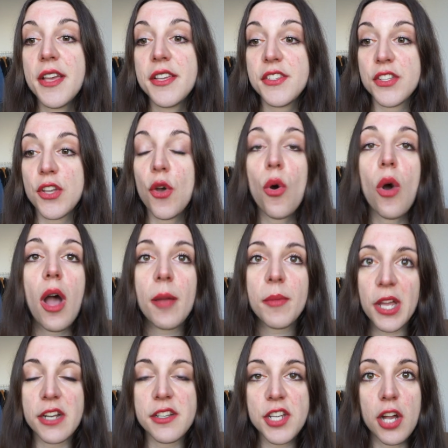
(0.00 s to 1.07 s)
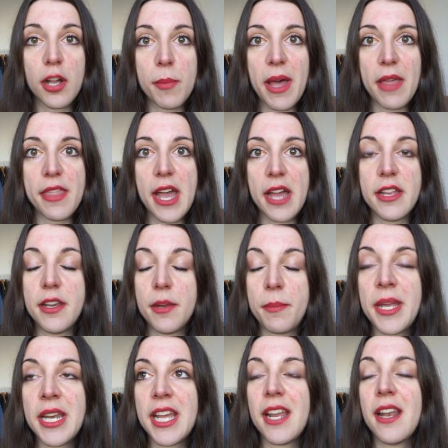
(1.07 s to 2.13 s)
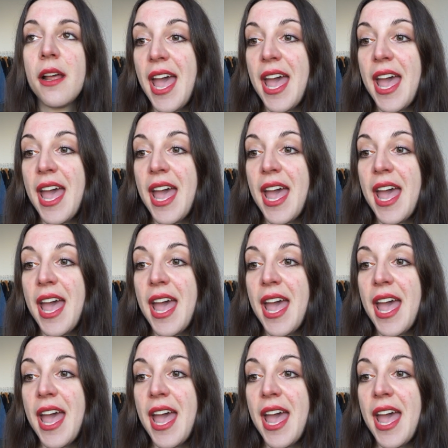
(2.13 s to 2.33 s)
So I'm gonna talk about that in a minute.